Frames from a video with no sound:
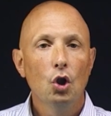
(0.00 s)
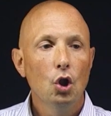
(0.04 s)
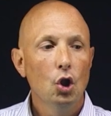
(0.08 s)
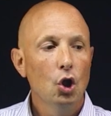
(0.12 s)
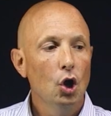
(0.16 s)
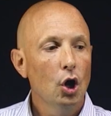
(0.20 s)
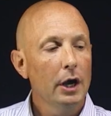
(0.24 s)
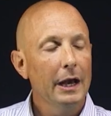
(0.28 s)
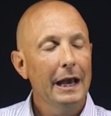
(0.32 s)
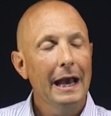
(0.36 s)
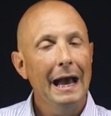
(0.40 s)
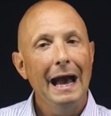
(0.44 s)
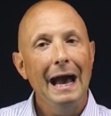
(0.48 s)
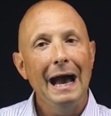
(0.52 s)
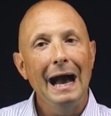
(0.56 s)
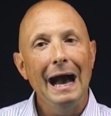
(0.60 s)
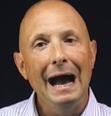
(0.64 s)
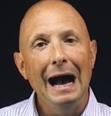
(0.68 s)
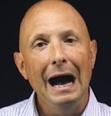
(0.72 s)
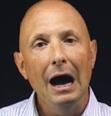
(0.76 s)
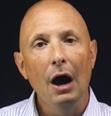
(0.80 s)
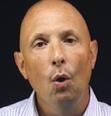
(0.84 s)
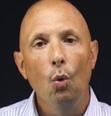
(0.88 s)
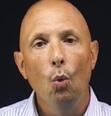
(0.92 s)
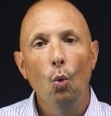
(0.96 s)
look at
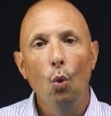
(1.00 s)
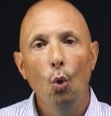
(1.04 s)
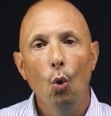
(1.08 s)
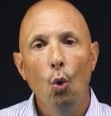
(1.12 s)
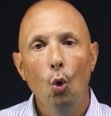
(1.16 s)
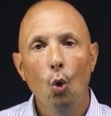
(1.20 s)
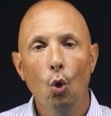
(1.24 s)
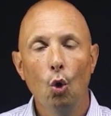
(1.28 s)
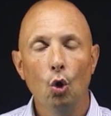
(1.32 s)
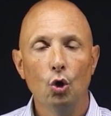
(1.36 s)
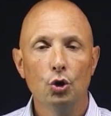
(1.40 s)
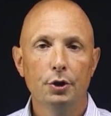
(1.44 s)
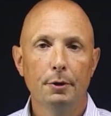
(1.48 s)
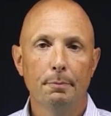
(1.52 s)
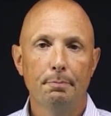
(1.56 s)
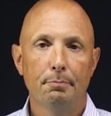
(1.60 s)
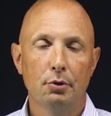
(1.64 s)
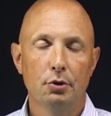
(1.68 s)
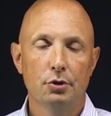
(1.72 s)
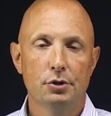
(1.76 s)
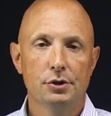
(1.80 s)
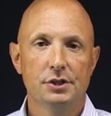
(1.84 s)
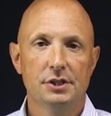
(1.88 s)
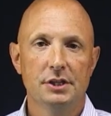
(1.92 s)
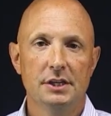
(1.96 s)
how old a
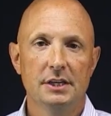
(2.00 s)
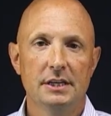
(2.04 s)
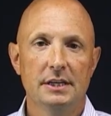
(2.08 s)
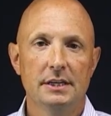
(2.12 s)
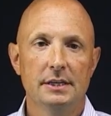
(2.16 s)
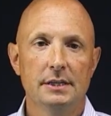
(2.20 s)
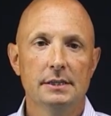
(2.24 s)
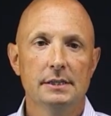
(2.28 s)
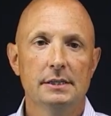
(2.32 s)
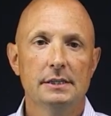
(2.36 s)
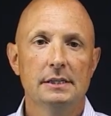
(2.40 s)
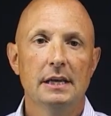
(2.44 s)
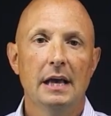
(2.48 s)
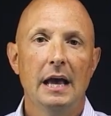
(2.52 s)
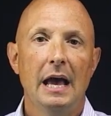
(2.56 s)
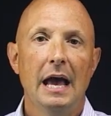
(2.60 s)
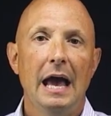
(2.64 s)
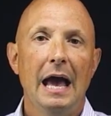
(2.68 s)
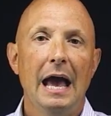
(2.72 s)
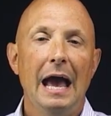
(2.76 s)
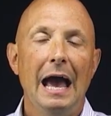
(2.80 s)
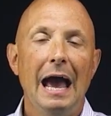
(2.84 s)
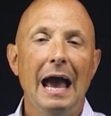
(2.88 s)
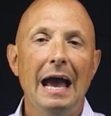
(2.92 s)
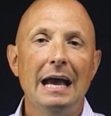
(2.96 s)
person is
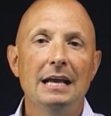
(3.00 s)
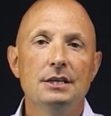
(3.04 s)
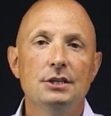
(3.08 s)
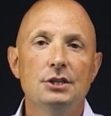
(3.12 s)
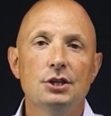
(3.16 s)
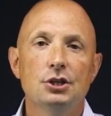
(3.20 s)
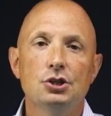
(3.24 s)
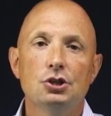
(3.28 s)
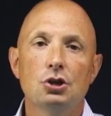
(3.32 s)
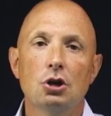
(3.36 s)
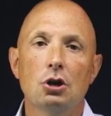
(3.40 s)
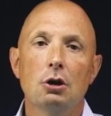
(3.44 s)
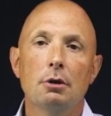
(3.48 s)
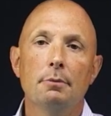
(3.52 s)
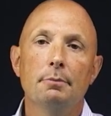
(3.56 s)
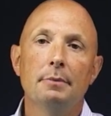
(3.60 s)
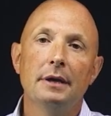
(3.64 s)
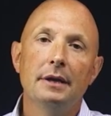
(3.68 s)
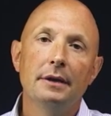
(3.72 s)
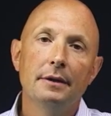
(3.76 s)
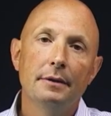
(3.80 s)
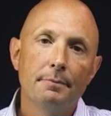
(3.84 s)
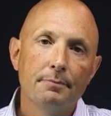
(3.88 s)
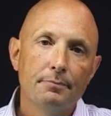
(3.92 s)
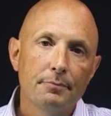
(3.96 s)
and
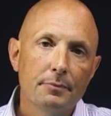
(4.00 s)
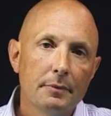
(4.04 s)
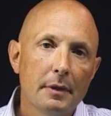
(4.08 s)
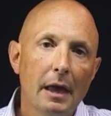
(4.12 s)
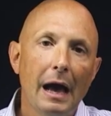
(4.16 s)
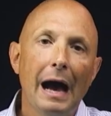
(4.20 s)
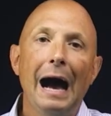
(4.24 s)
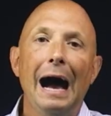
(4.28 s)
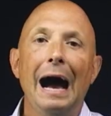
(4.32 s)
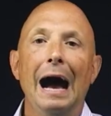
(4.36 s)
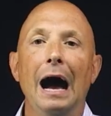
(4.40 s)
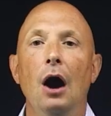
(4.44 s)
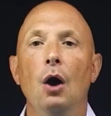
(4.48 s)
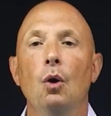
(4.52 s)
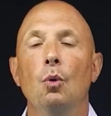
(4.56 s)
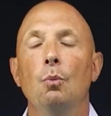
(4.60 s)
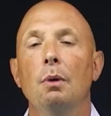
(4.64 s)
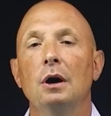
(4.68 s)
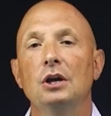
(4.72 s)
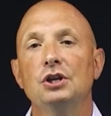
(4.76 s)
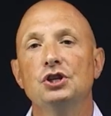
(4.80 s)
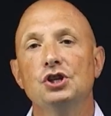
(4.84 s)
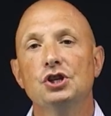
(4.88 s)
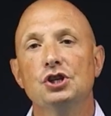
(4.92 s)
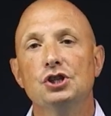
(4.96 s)
determine how
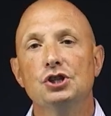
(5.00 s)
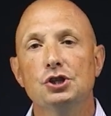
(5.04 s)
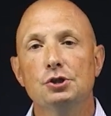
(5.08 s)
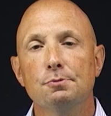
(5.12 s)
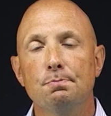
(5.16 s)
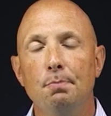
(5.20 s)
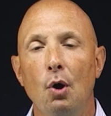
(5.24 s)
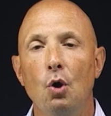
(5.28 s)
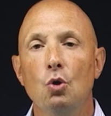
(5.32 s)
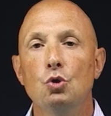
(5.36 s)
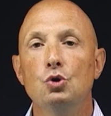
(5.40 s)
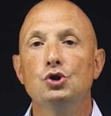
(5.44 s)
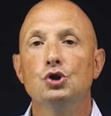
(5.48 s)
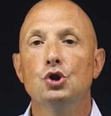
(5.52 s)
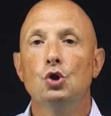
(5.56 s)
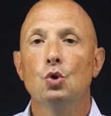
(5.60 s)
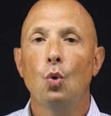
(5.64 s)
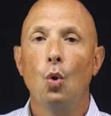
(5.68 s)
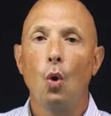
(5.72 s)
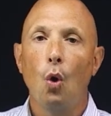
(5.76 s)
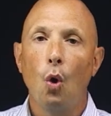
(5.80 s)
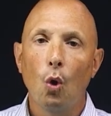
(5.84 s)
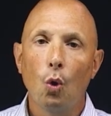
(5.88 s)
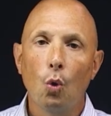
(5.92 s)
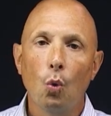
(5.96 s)
much exposure
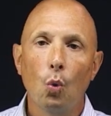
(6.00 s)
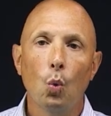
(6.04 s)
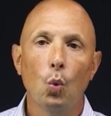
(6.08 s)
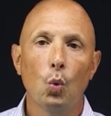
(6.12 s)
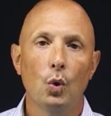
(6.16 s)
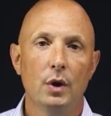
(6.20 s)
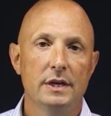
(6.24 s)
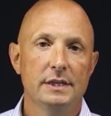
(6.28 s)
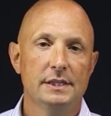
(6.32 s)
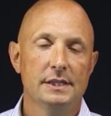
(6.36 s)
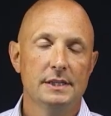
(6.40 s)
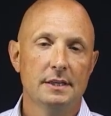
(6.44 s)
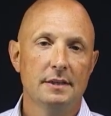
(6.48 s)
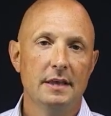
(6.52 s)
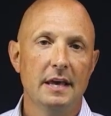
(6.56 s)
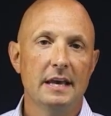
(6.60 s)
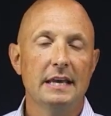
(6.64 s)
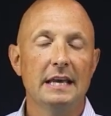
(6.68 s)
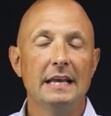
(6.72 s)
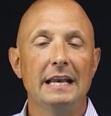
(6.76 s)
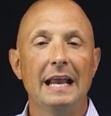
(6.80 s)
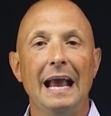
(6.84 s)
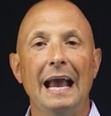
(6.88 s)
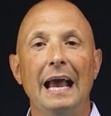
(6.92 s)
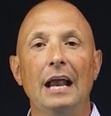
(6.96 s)
or risk they
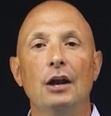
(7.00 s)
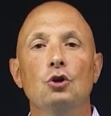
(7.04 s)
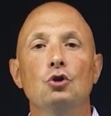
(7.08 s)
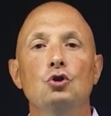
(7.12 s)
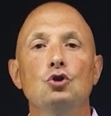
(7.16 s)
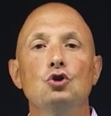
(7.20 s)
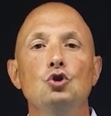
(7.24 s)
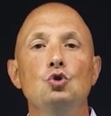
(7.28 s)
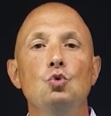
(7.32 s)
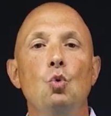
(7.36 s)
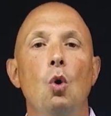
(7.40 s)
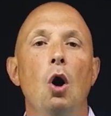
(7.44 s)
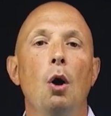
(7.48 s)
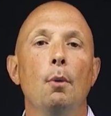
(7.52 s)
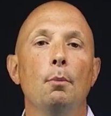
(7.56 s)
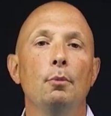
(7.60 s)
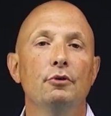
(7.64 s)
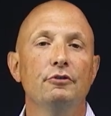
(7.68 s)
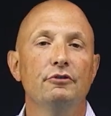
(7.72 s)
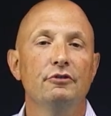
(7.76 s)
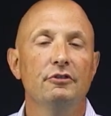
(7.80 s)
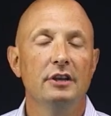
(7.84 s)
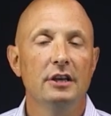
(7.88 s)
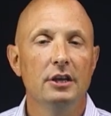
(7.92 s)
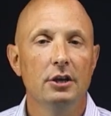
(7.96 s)
can handle. I
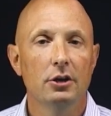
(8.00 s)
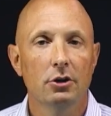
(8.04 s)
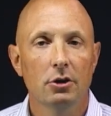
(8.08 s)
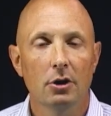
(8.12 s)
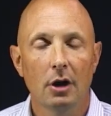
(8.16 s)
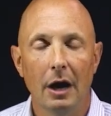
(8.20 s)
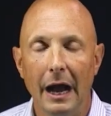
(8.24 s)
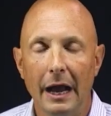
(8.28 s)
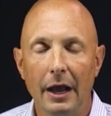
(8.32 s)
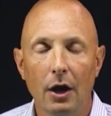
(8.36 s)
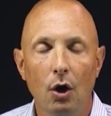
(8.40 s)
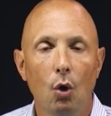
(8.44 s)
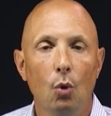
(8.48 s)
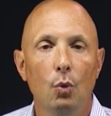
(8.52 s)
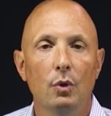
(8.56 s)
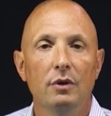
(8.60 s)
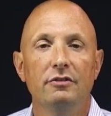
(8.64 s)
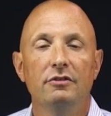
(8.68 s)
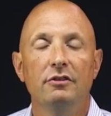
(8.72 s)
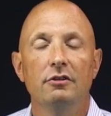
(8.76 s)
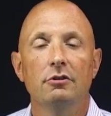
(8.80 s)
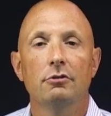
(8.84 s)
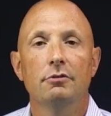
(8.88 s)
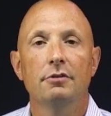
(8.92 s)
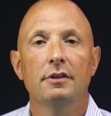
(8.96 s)
always
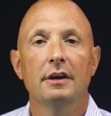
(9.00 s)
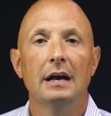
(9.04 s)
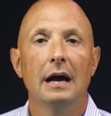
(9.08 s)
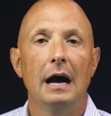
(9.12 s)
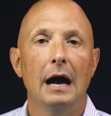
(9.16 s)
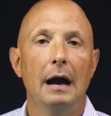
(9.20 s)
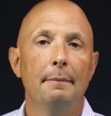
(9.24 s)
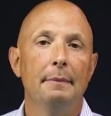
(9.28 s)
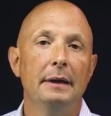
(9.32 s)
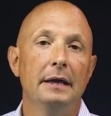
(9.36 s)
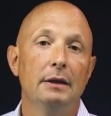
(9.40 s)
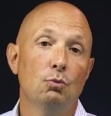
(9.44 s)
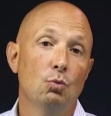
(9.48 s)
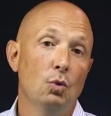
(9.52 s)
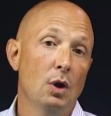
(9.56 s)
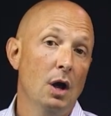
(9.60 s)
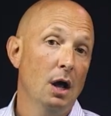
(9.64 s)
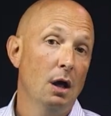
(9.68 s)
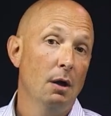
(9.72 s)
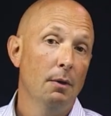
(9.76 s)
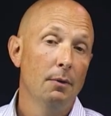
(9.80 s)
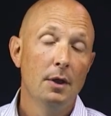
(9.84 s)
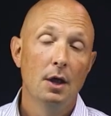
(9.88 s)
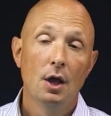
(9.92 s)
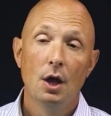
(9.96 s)
hear the comment,
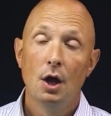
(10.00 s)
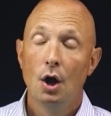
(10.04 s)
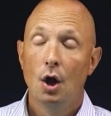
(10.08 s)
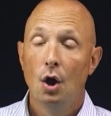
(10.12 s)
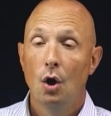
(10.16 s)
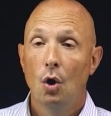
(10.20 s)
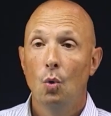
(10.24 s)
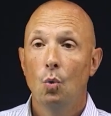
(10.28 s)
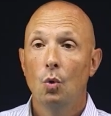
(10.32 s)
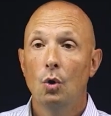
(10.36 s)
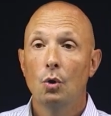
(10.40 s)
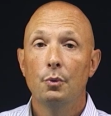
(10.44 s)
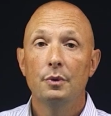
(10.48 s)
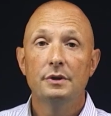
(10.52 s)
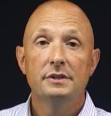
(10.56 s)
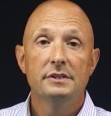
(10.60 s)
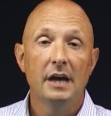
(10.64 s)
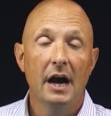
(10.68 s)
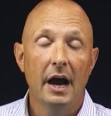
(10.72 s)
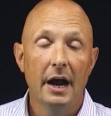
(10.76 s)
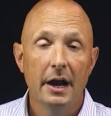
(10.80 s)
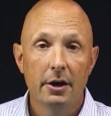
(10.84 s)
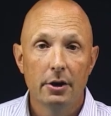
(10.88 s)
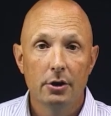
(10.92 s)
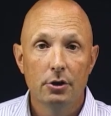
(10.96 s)
well, we're
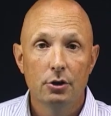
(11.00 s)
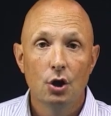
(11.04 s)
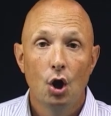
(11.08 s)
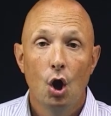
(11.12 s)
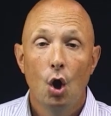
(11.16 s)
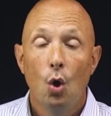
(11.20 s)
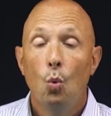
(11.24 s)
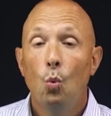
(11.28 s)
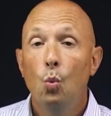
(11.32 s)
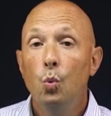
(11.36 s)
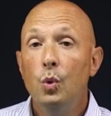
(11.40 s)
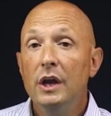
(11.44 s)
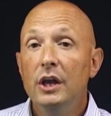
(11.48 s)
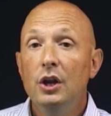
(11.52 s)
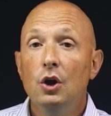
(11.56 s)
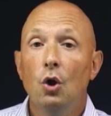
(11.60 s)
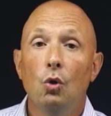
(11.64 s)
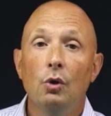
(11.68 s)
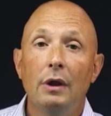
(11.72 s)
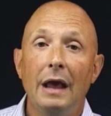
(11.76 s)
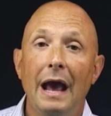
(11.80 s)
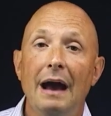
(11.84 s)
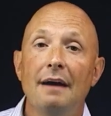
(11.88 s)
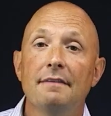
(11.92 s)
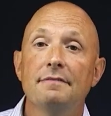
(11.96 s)
retired, we don't
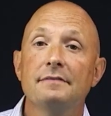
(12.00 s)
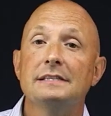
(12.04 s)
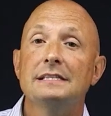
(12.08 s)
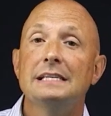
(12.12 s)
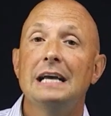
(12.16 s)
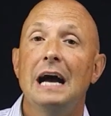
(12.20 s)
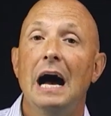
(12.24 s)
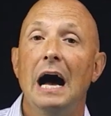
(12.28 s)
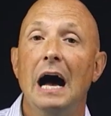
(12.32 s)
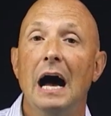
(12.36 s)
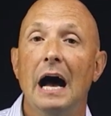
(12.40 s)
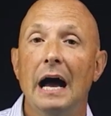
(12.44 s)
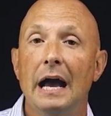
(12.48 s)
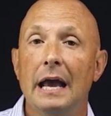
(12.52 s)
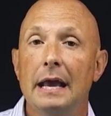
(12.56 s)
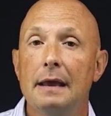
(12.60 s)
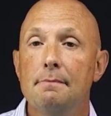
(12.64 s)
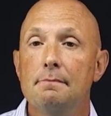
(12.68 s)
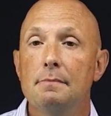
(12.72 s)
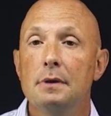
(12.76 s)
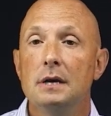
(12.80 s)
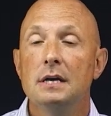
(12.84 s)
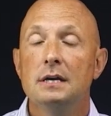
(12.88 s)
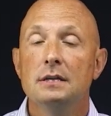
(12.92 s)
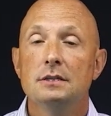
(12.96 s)
have
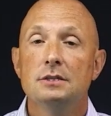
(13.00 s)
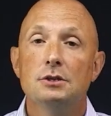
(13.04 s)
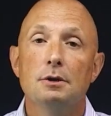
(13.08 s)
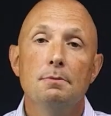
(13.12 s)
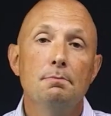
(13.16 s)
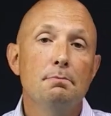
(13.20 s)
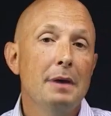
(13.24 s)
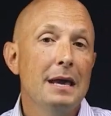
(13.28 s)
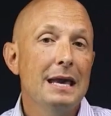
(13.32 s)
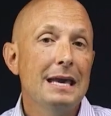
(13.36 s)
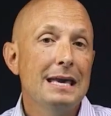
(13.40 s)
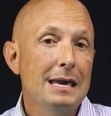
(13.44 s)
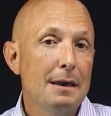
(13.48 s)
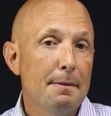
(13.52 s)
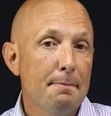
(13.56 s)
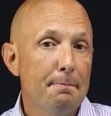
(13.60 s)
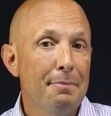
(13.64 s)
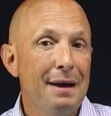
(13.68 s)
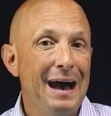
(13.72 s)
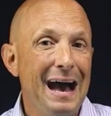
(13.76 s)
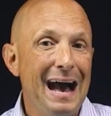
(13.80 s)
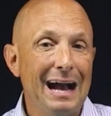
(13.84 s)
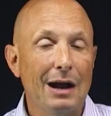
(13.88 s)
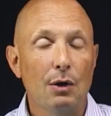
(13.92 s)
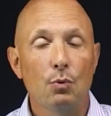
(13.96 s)
time to make it
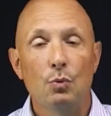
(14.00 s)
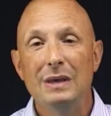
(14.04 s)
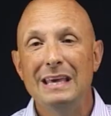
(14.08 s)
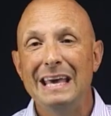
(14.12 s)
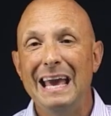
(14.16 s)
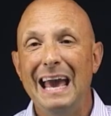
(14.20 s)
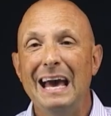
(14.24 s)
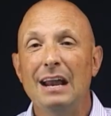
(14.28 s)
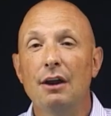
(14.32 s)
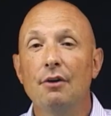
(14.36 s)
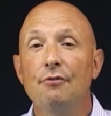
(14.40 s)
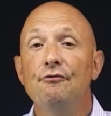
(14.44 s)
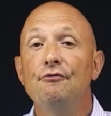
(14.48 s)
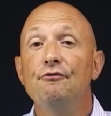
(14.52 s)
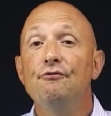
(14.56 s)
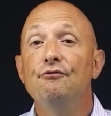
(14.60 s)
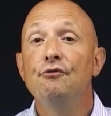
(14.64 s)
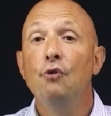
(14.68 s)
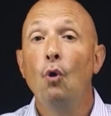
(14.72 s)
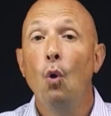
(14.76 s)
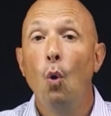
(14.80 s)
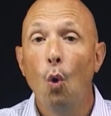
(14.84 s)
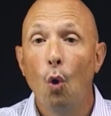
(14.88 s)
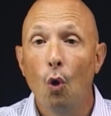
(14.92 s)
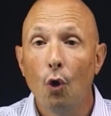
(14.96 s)
back. We can't
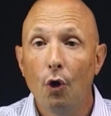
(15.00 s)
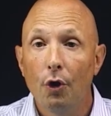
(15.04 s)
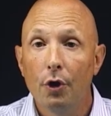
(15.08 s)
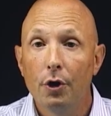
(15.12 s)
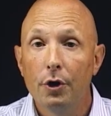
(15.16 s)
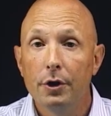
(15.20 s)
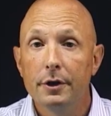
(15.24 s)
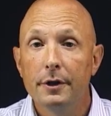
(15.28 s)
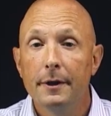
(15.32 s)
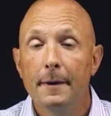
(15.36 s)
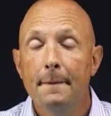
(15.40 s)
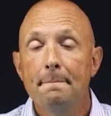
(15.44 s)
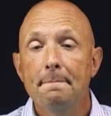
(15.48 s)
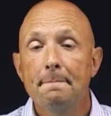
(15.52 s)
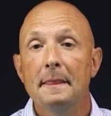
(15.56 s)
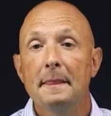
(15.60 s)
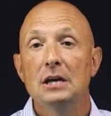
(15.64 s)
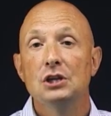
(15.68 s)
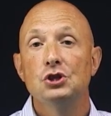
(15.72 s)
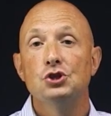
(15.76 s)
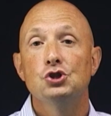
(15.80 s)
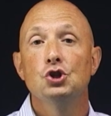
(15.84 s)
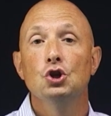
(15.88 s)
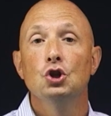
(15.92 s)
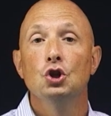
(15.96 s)
afford
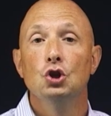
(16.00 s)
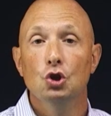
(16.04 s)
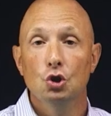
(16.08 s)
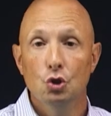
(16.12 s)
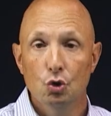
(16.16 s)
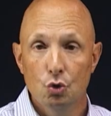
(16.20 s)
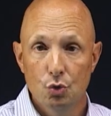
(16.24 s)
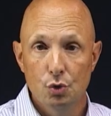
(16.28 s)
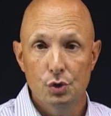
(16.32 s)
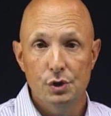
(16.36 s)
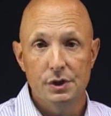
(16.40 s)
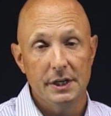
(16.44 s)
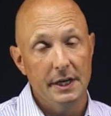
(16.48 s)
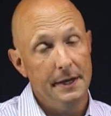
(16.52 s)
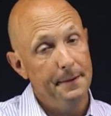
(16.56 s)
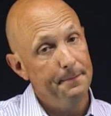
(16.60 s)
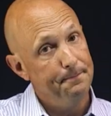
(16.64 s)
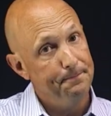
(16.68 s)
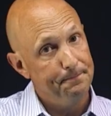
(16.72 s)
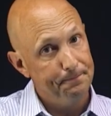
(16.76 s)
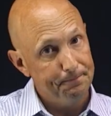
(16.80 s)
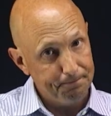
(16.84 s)
to lose it.